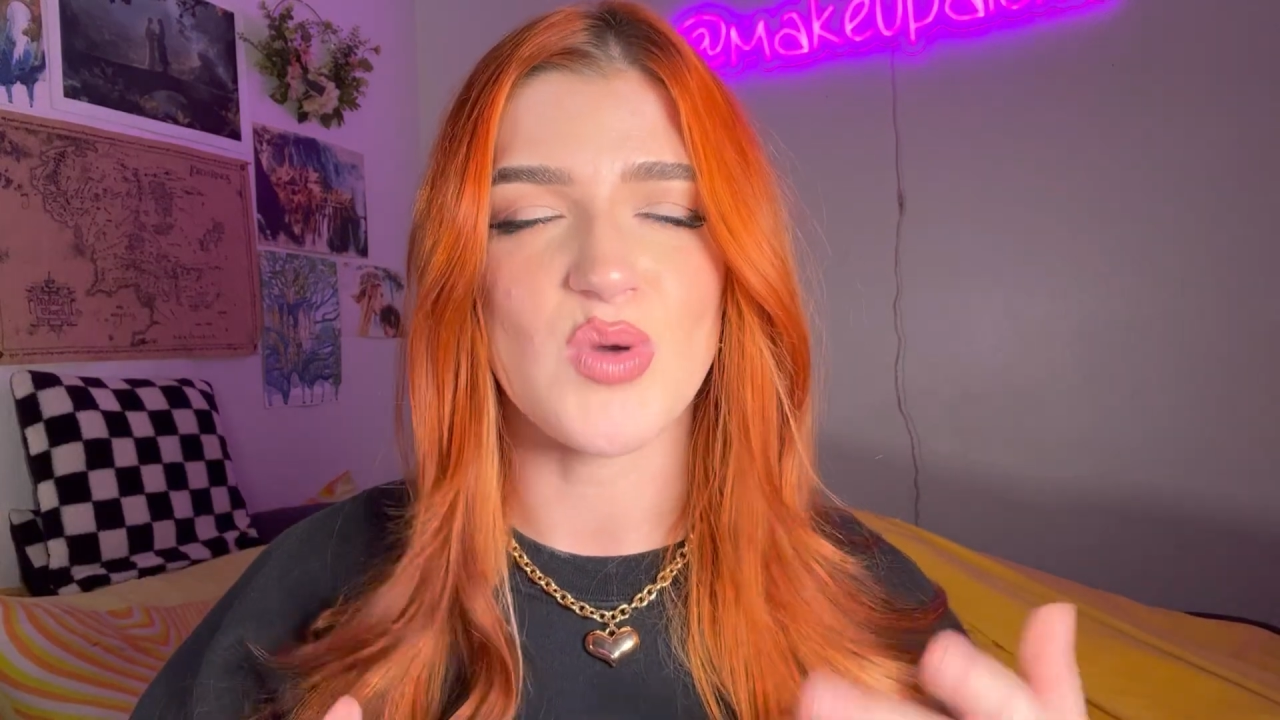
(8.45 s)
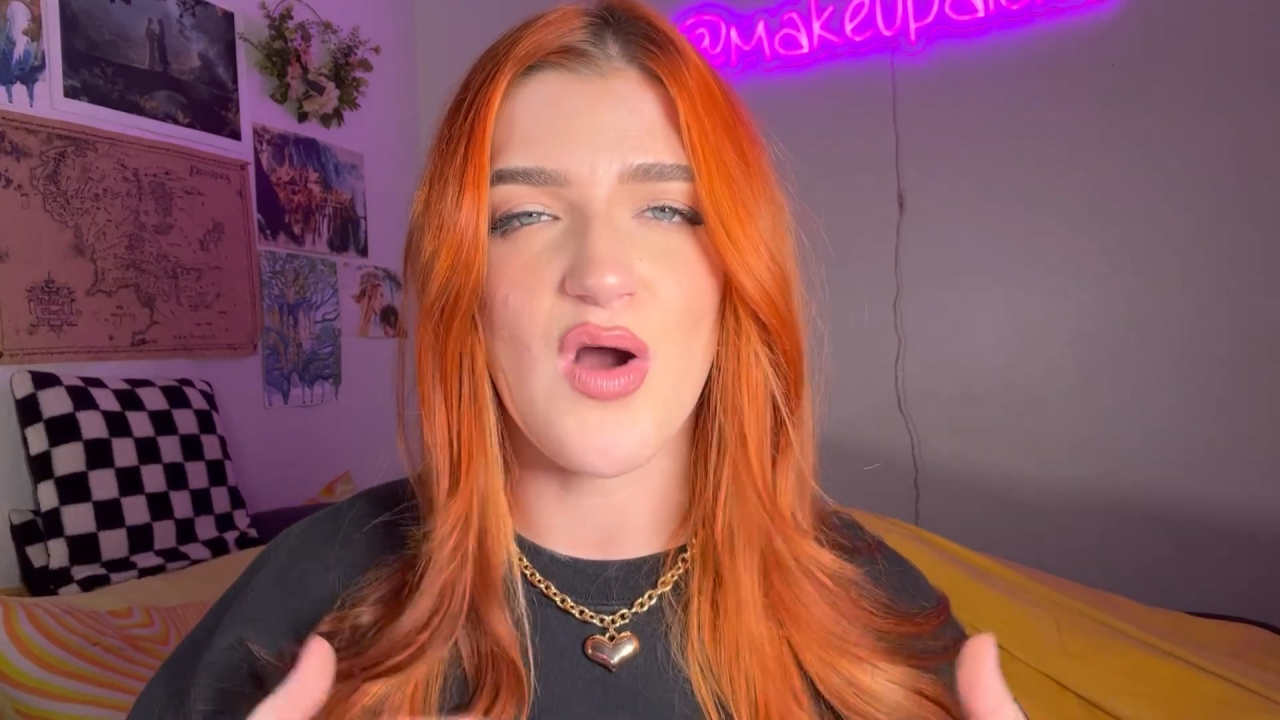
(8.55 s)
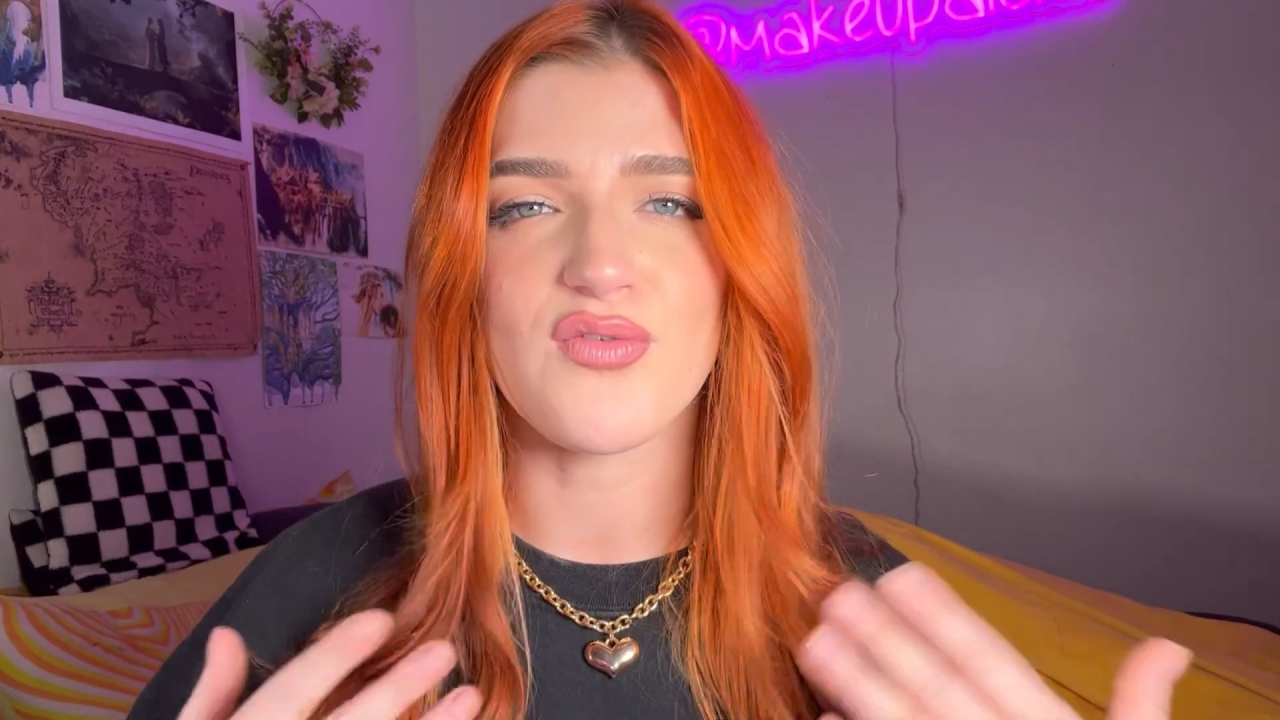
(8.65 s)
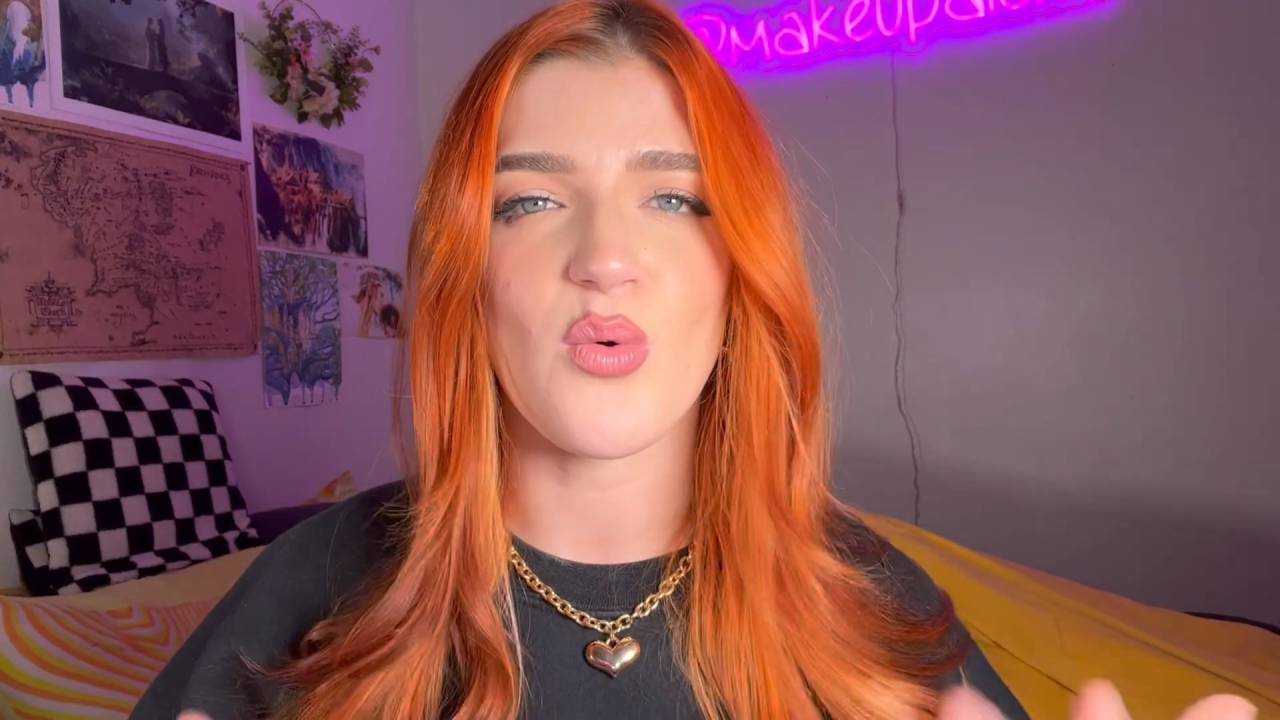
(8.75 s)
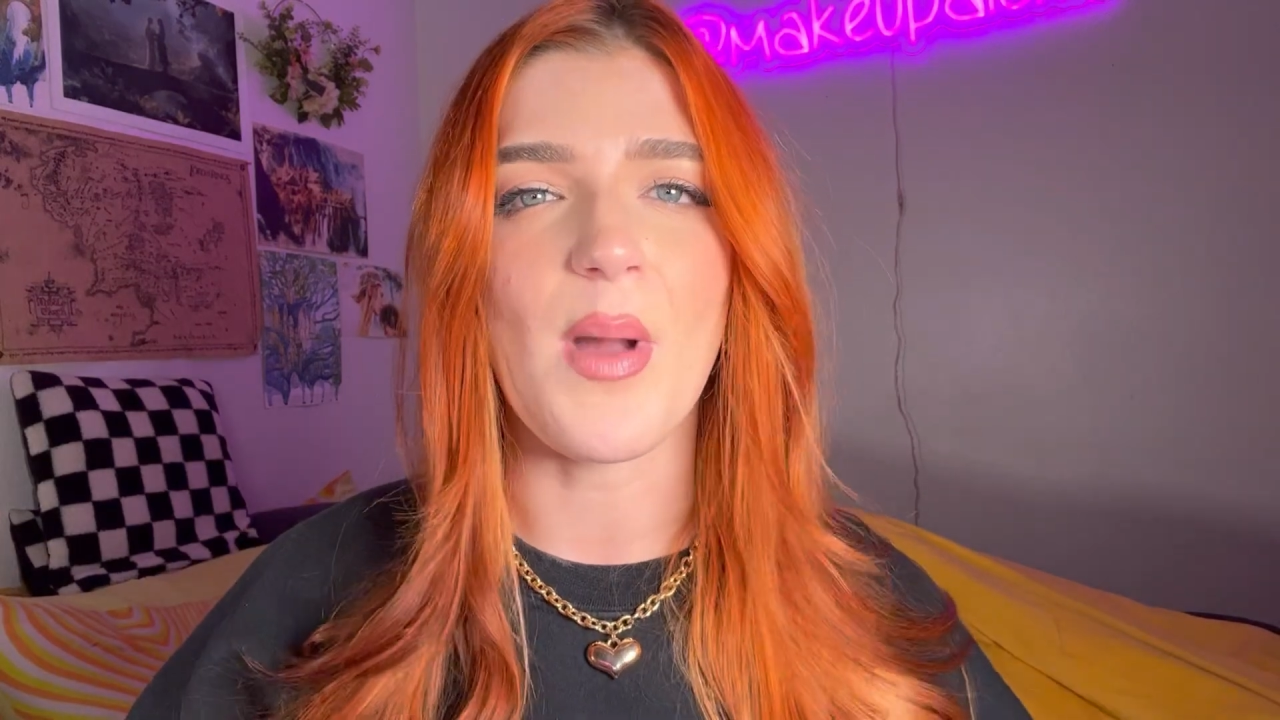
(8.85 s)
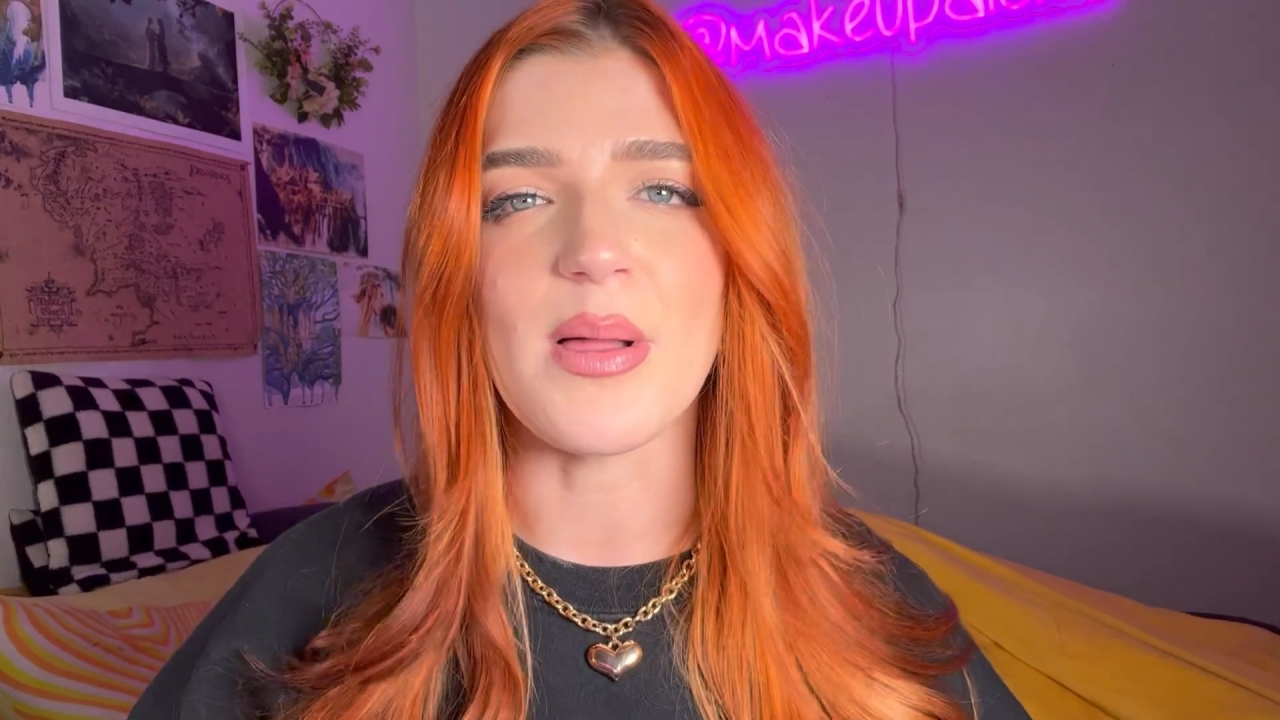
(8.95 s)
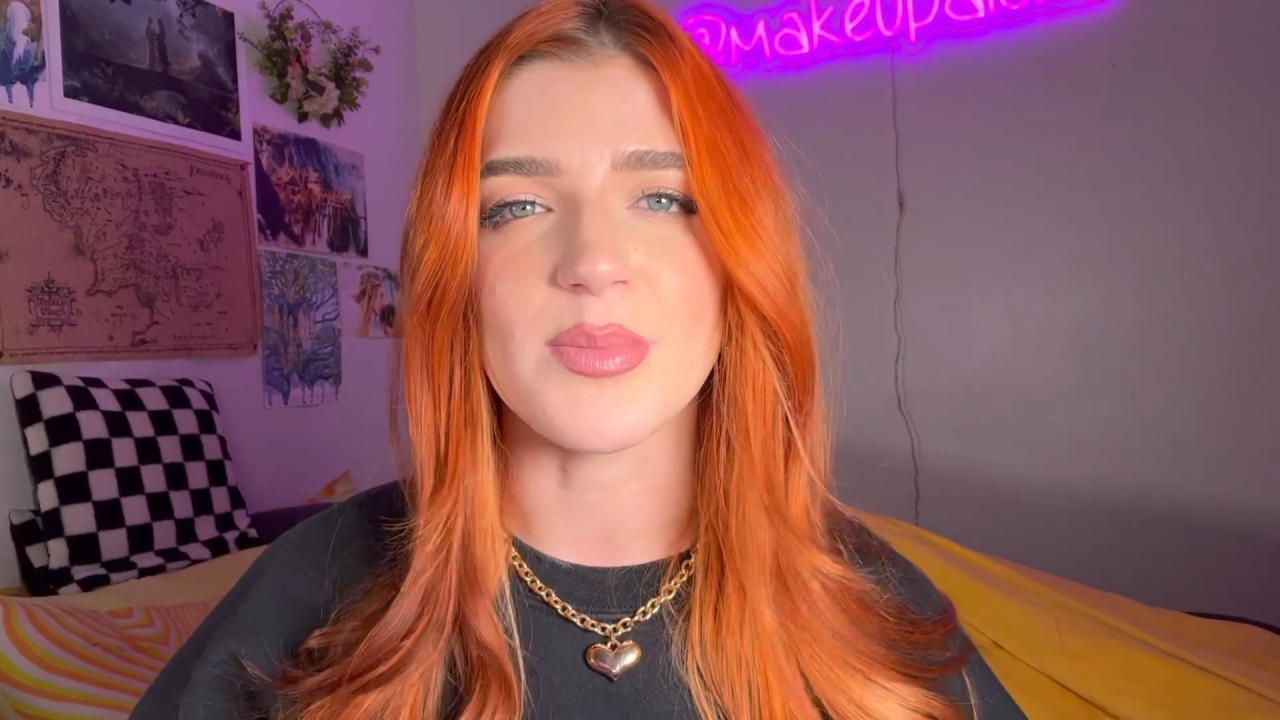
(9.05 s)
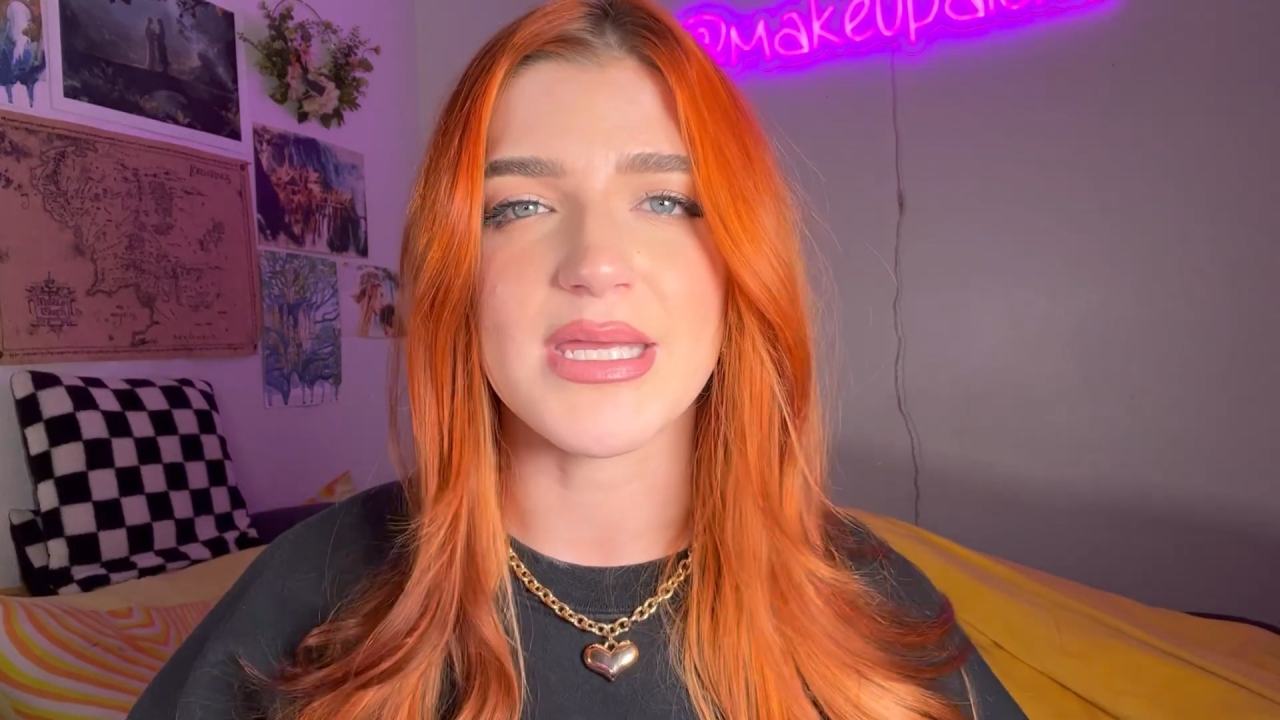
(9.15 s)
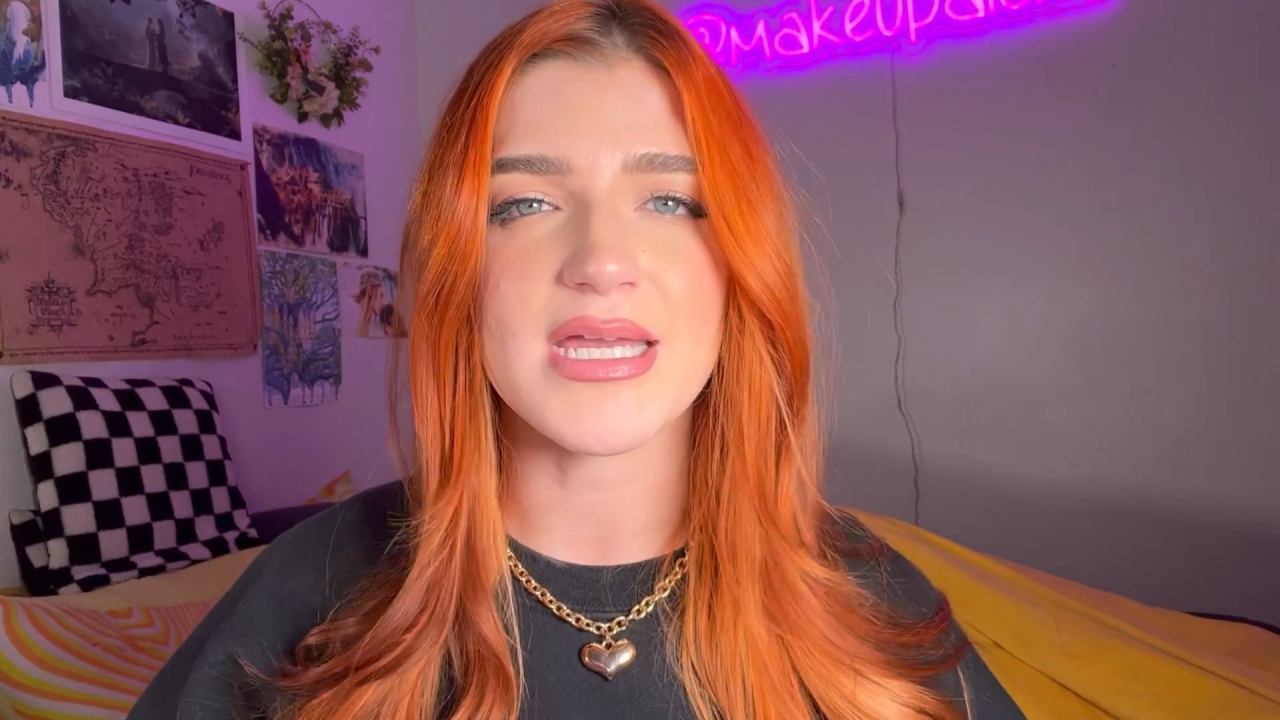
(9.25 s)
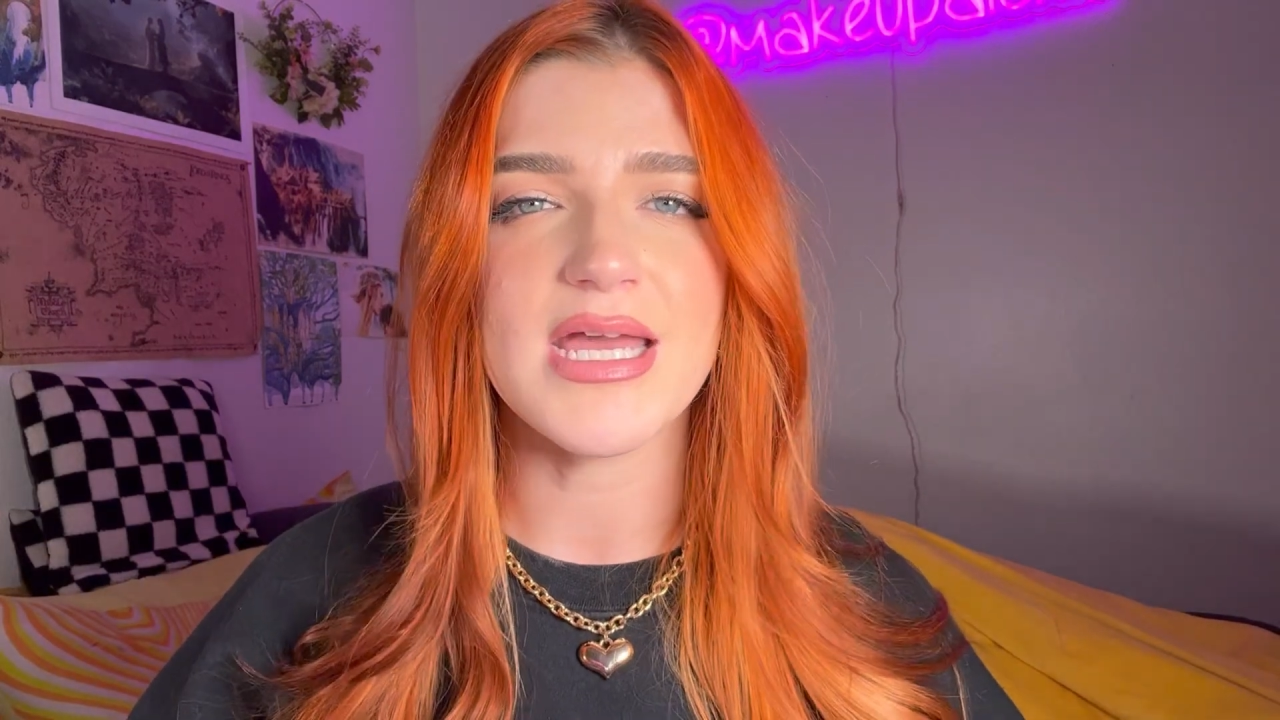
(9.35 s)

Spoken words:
overwhelming.